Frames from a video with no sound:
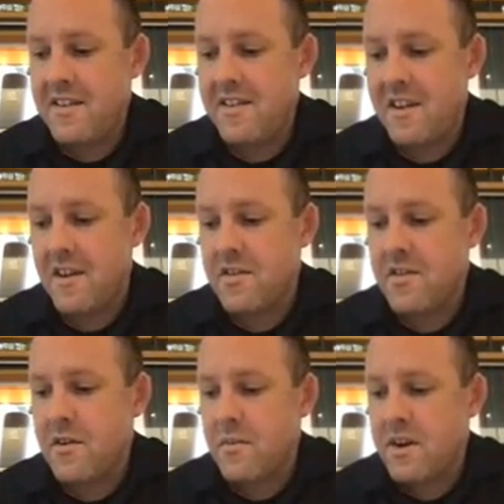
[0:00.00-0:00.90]
of
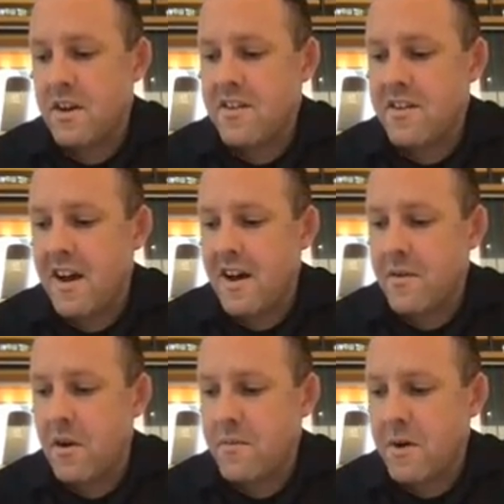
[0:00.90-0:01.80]
CO2, we're going to start
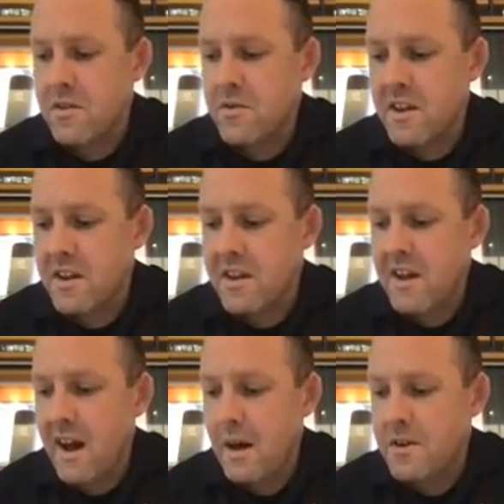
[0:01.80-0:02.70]
off by looking at
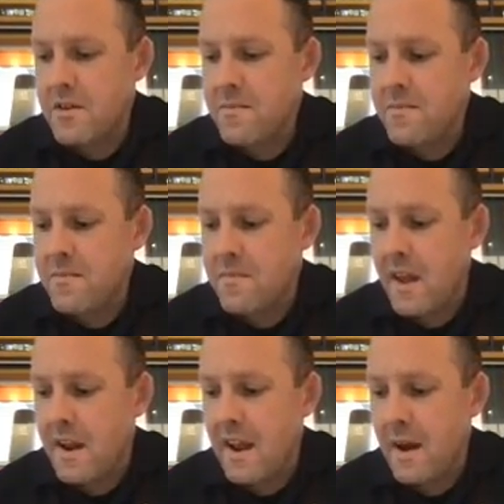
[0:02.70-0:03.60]
carbon
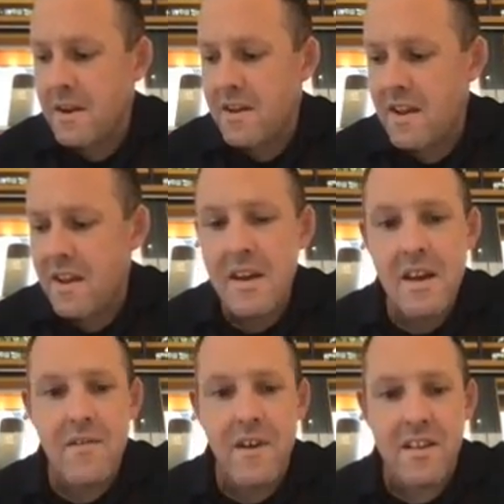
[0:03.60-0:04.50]
and how many
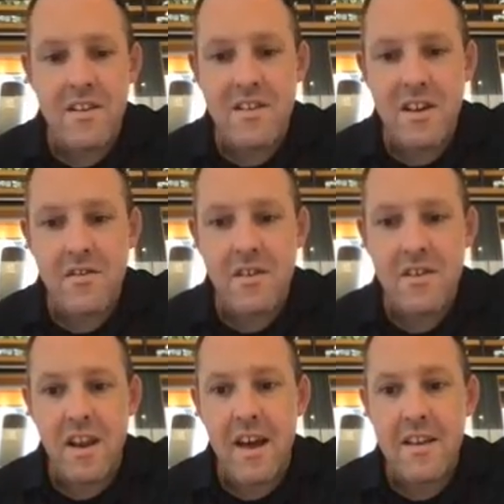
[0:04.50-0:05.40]
valence electrons
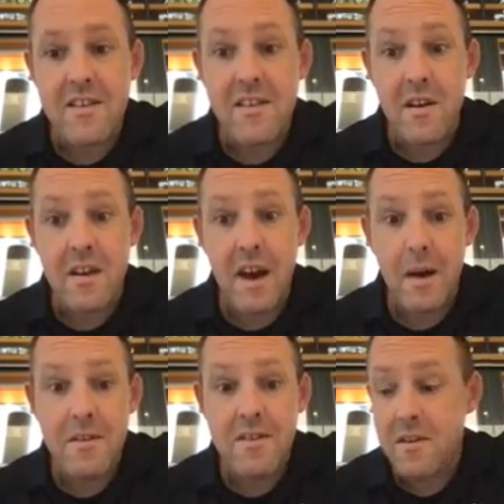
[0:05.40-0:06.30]
it has. So
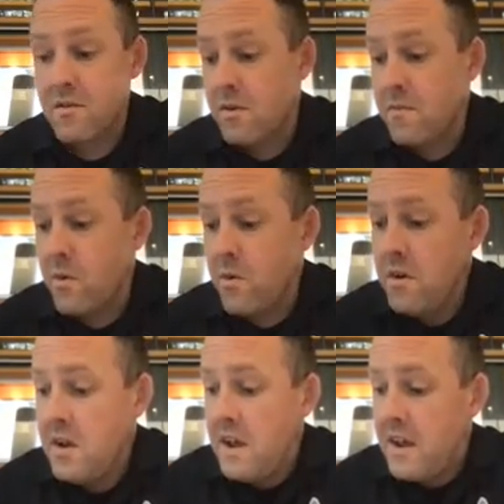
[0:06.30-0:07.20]
carbon's in group 4,
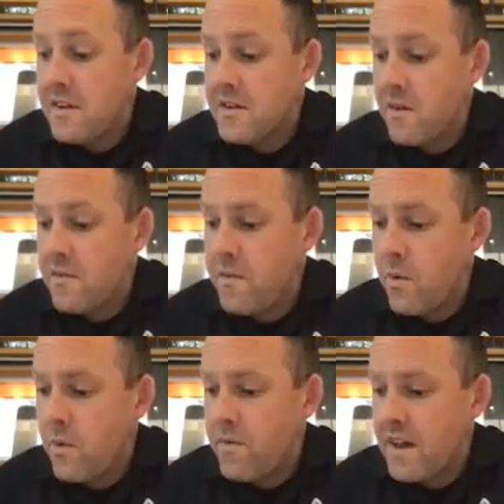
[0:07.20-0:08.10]
it's got
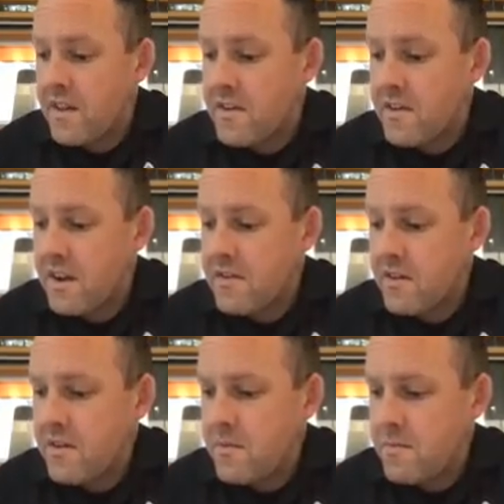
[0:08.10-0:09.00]
4 valence
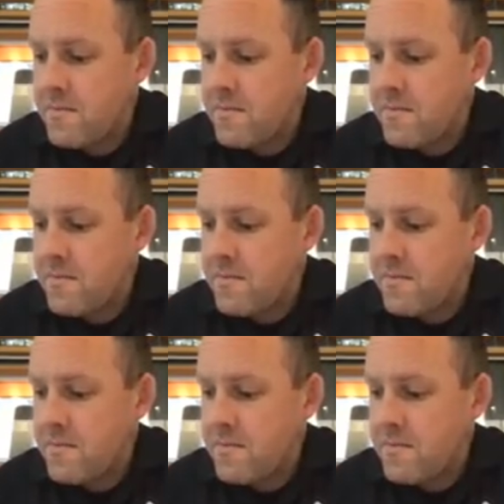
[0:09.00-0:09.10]
electrons.